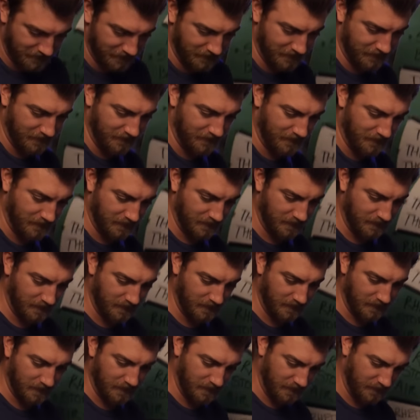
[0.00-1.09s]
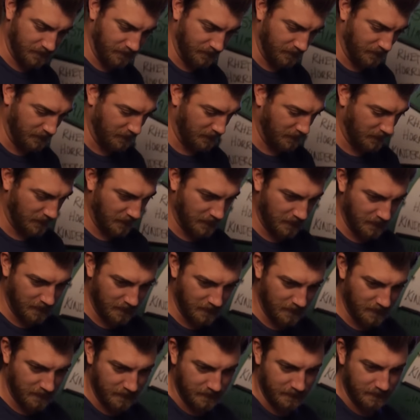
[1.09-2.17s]

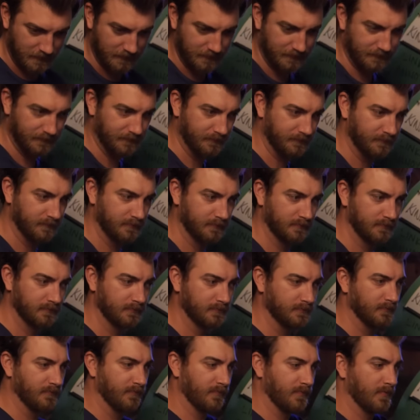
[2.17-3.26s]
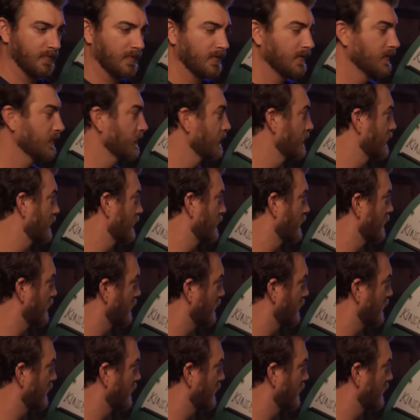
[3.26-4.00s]
(silent)